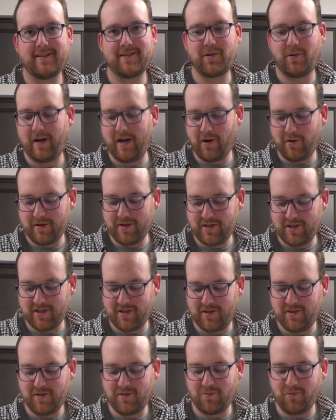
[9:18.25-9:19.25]
So I always
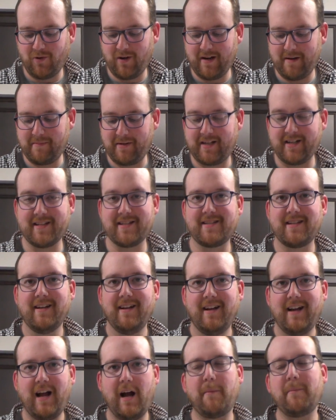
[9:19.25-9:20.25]
just use one because
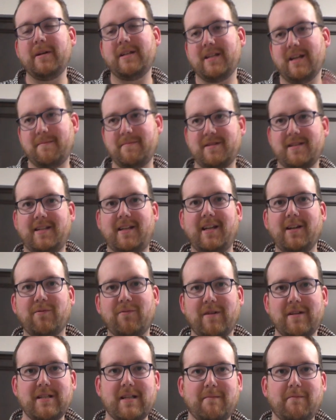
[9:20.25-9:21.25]
how many times this kid
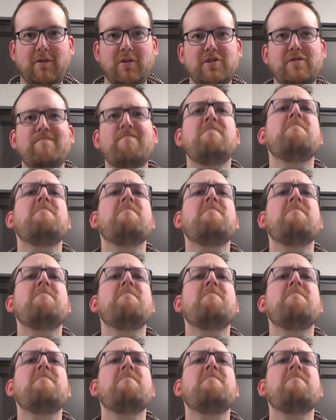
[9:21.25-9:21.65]
runs up and goes,